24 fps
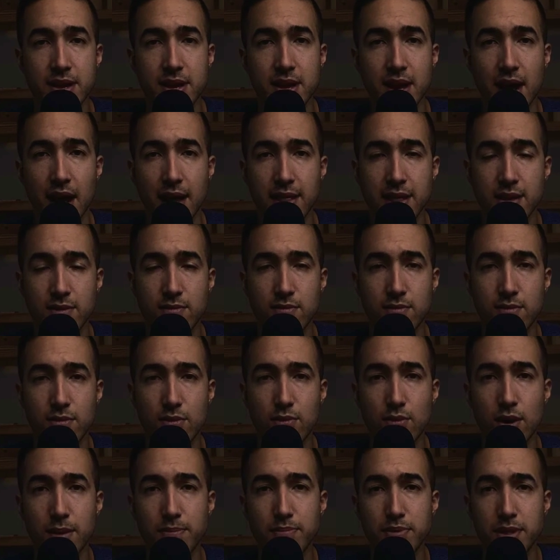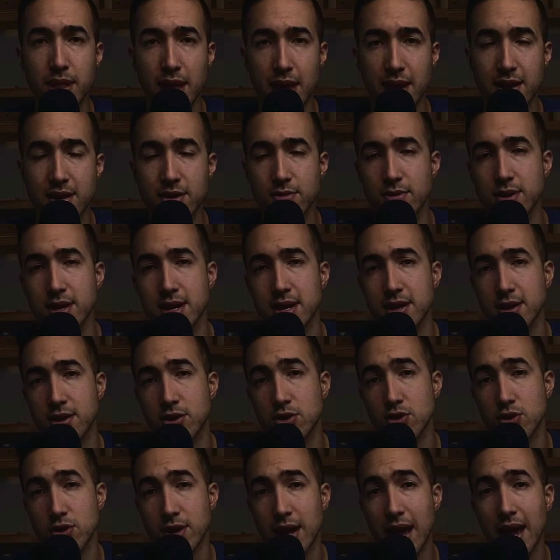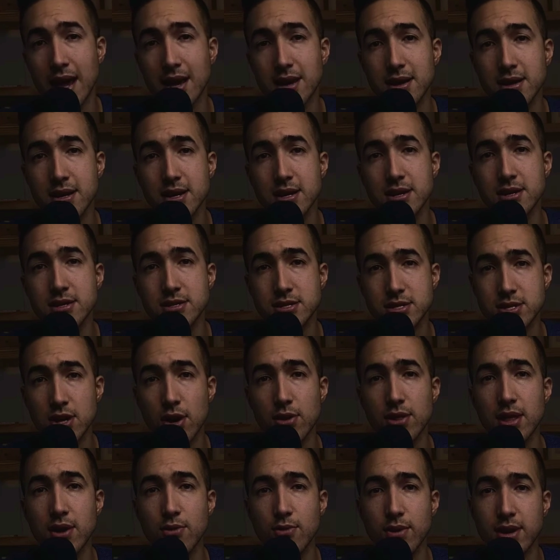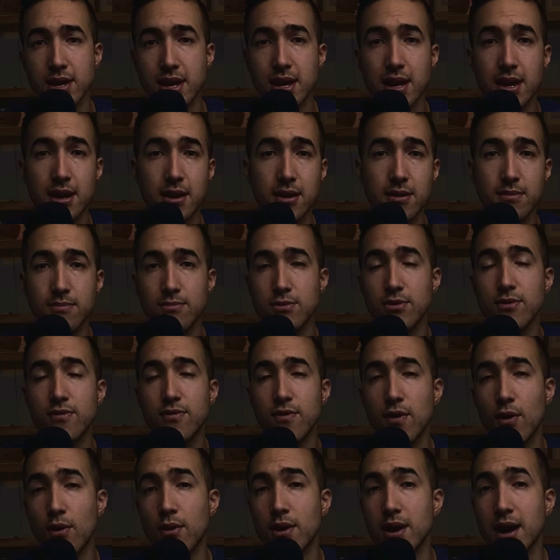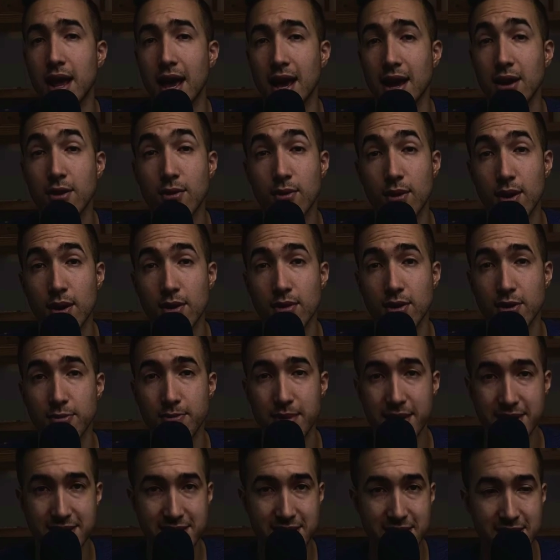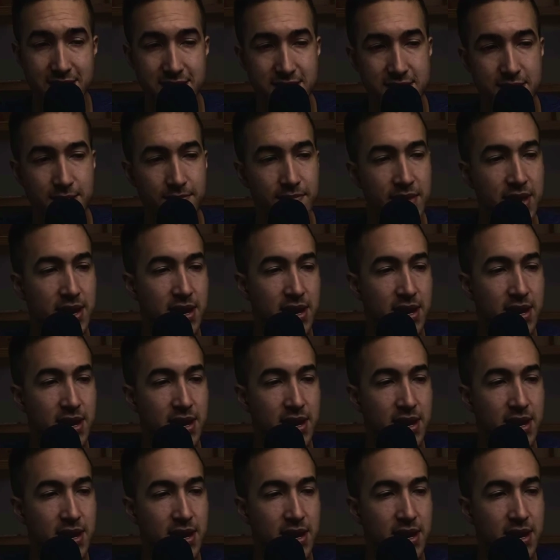And then what plan do we need to create so that we can move forward and grow their business?